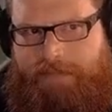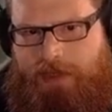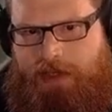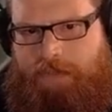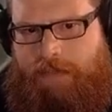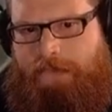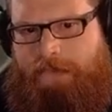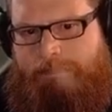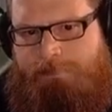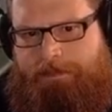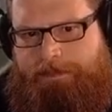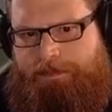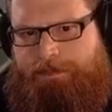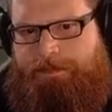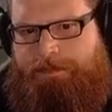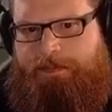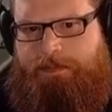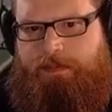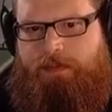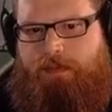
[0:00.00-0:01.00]
Come on.
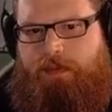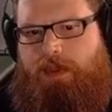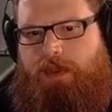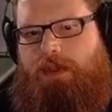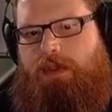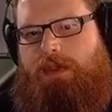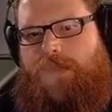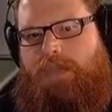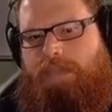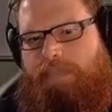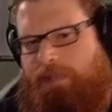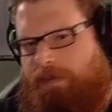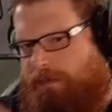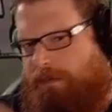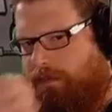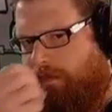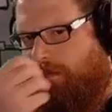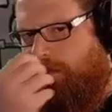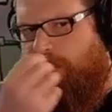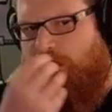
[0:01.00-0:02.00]
You can do it.
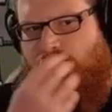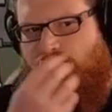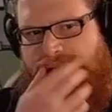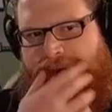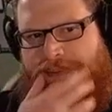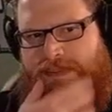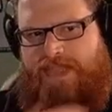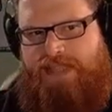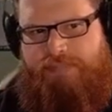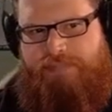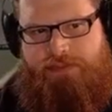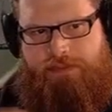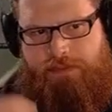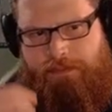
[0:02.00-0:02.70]
I believe.